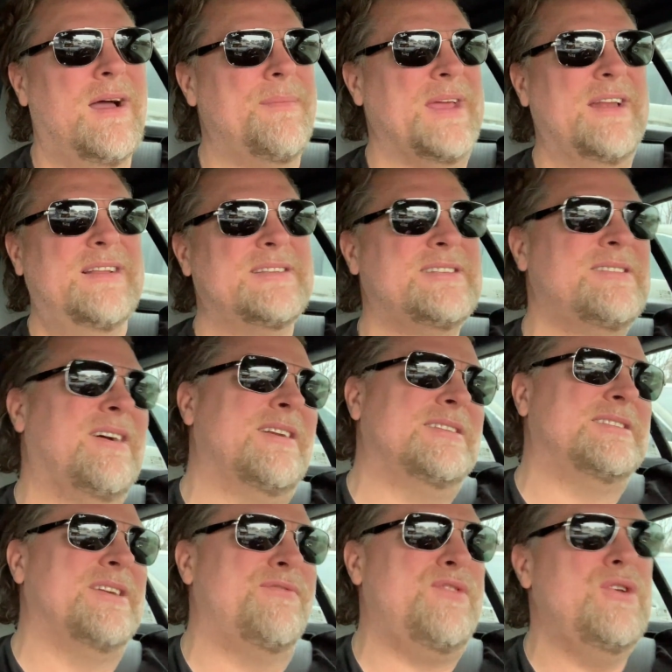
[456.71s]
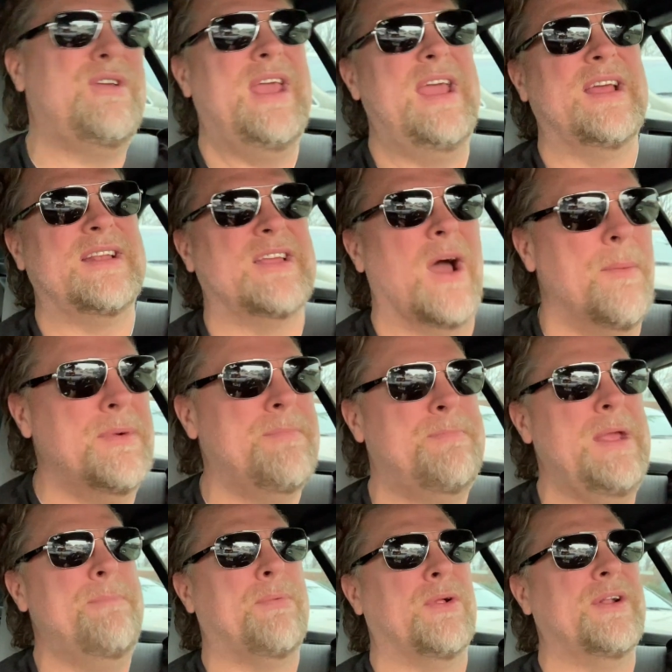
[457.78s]
I mean, it's not as if you can't come to
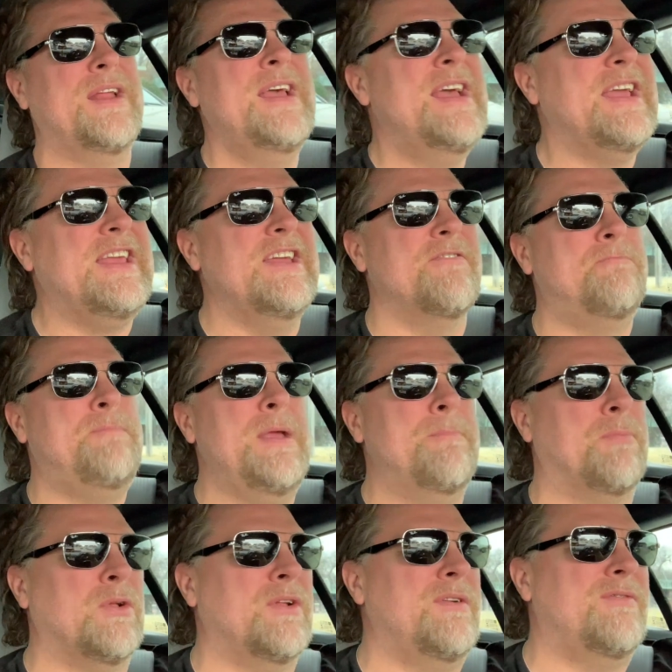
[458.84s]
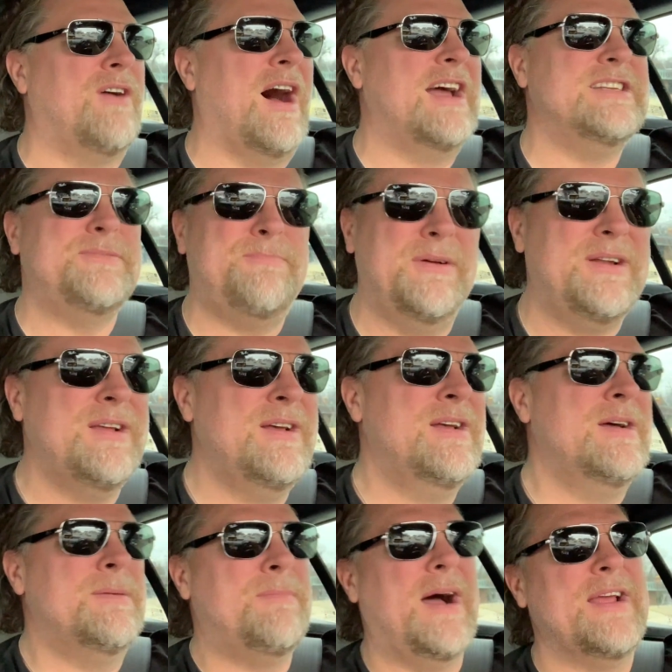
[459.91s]
people and give people advice, but
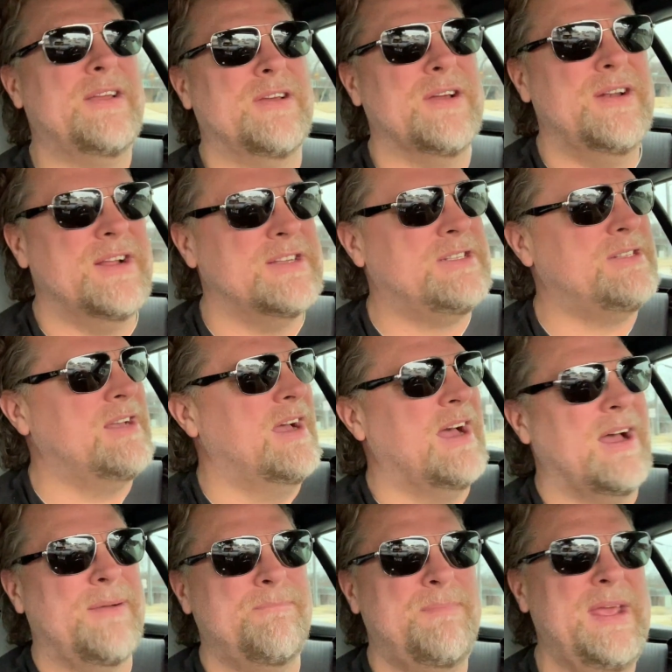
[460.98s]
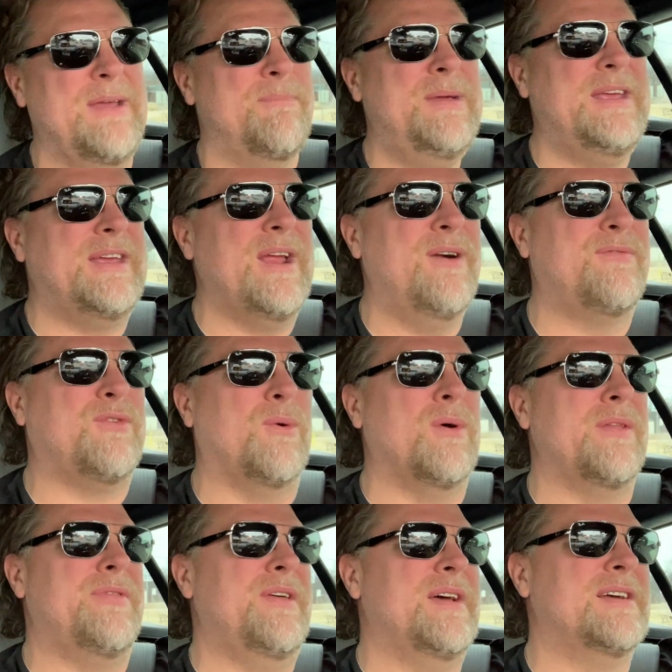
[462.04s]
my goodness, uh, be be careful
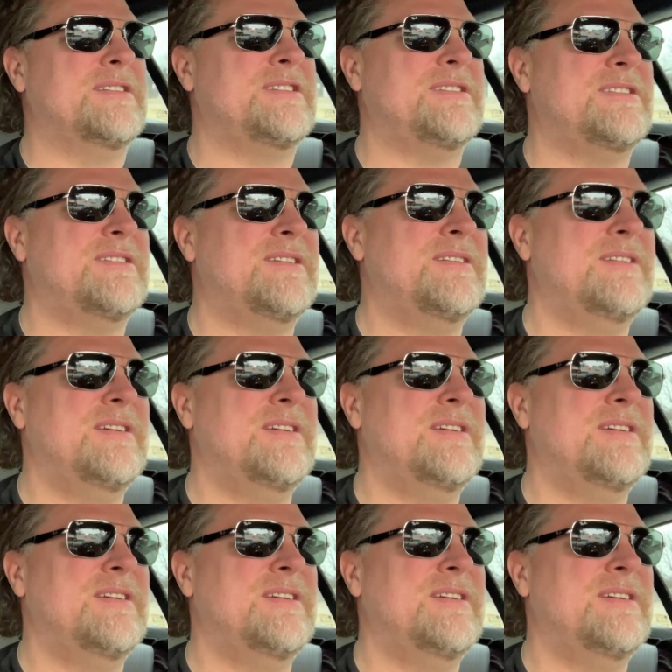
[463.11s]
with this.